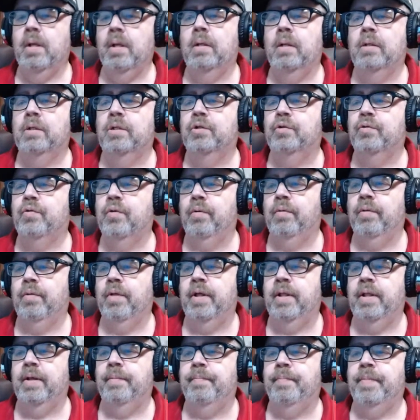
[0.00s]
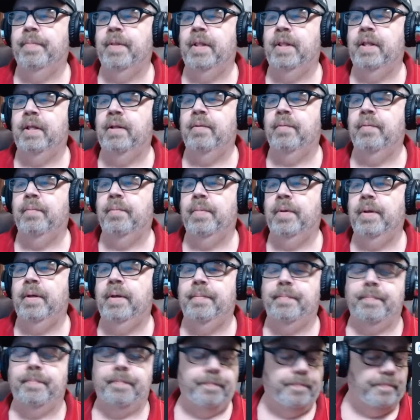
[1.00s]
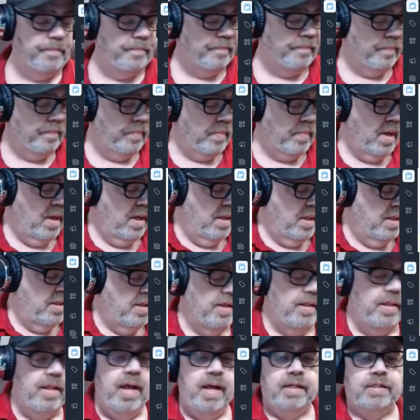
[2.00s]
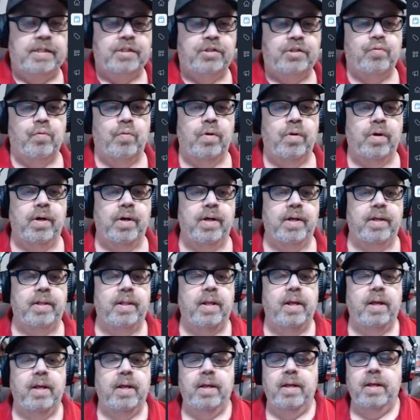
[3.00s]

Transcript: Scroll that up a little bit. The next one